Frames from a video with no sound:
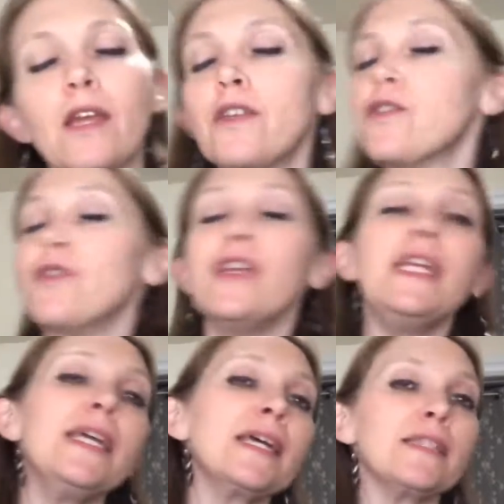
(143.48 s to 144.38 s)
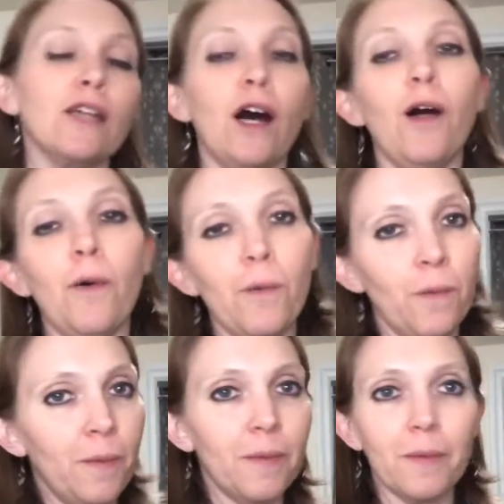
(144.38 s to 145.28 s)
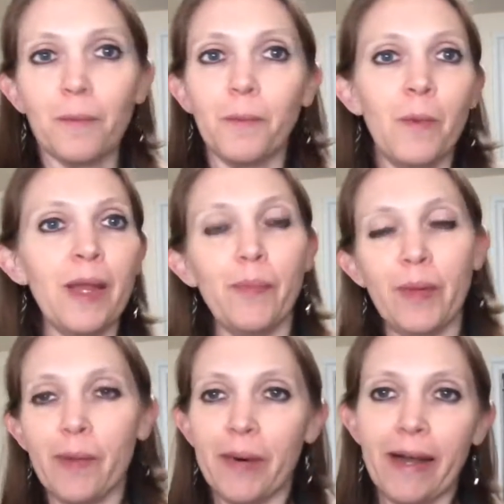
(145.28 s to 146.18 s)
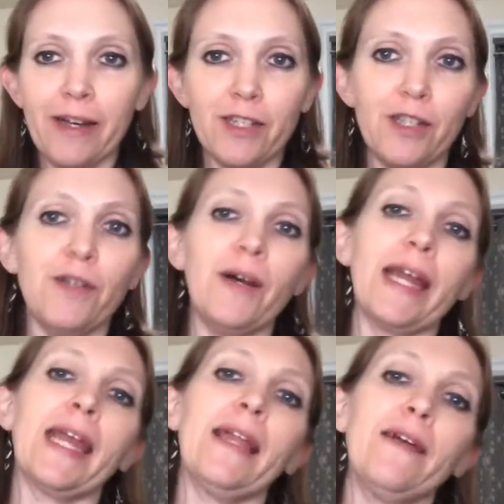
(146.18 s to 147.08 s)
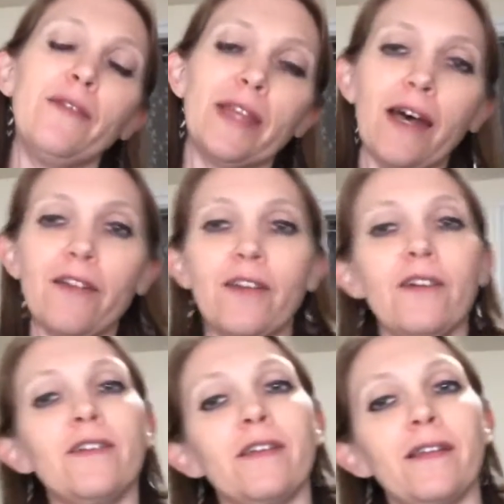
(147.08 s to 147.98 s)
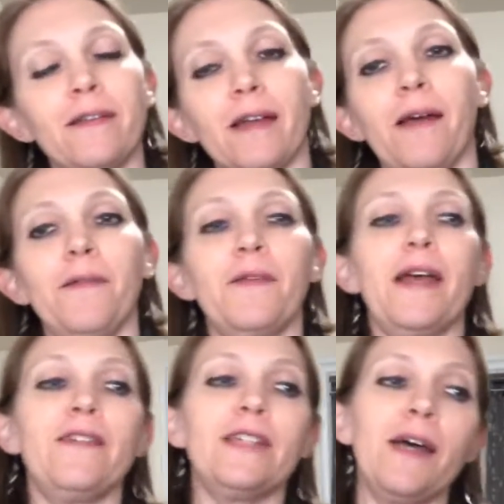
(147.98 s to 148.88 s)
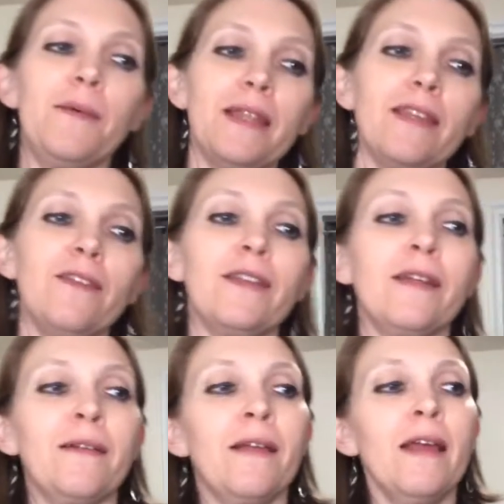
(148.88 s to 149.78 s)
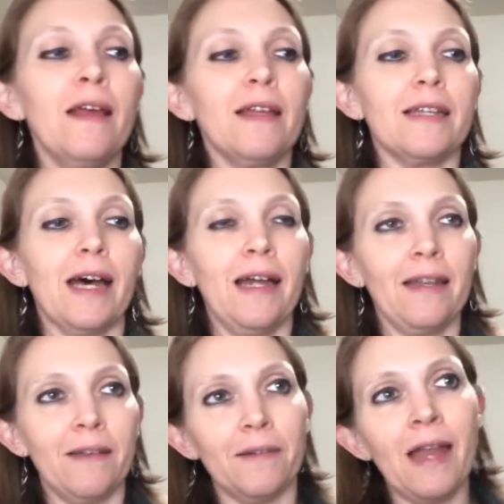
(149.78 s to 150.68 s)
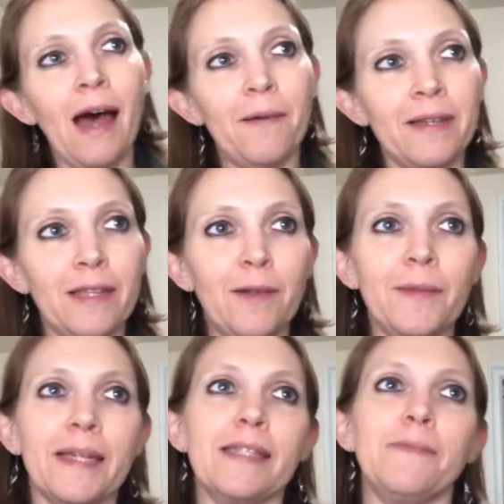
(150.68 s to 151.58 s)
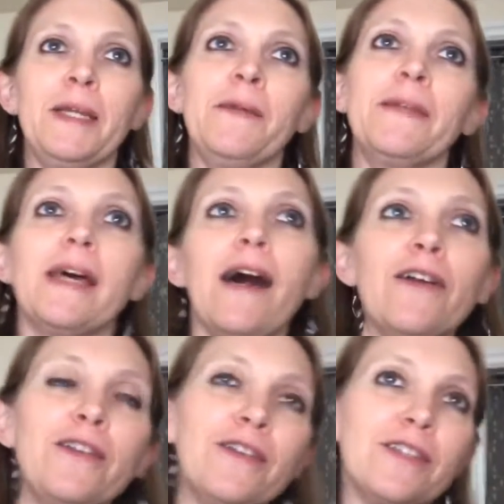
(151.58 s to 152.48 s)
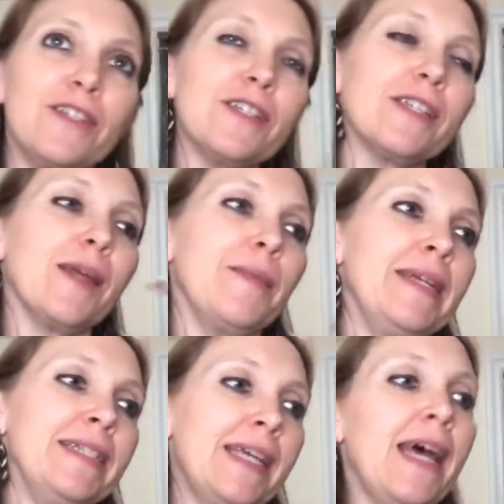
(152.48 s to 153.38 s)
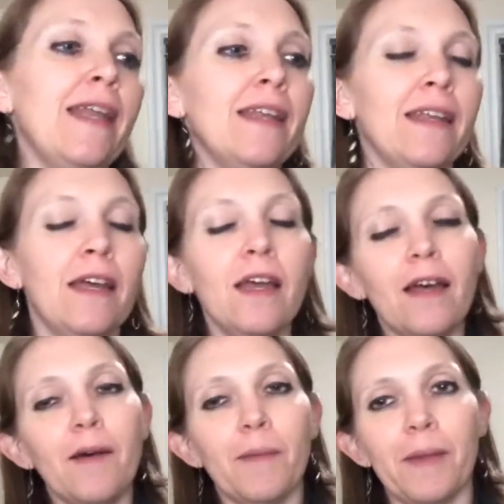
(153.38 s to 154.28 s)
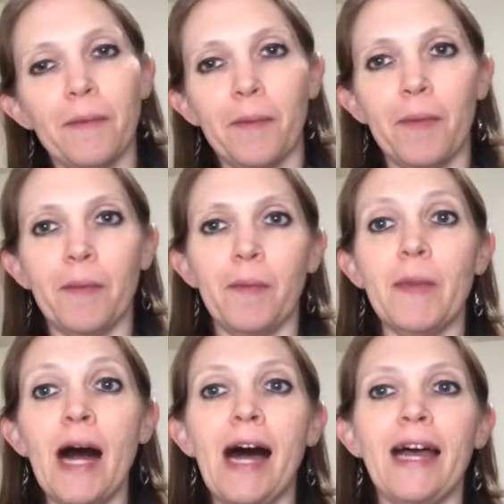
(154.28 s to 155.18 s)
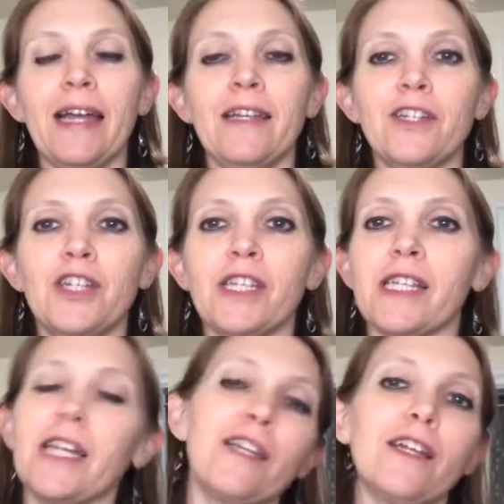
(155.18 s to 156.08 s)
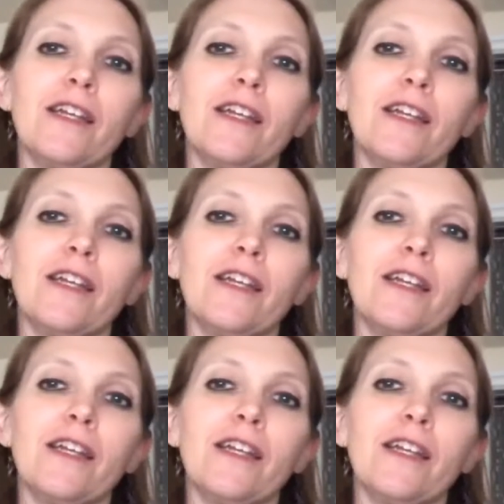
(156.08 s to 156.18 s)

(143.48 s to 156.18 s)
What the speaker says: So he gets all weepy about it too. I can't live without you. I'd rather die with you than die not with you, because being without you is just like being dead, and blah, blah, blah, blah, blah. And she's like,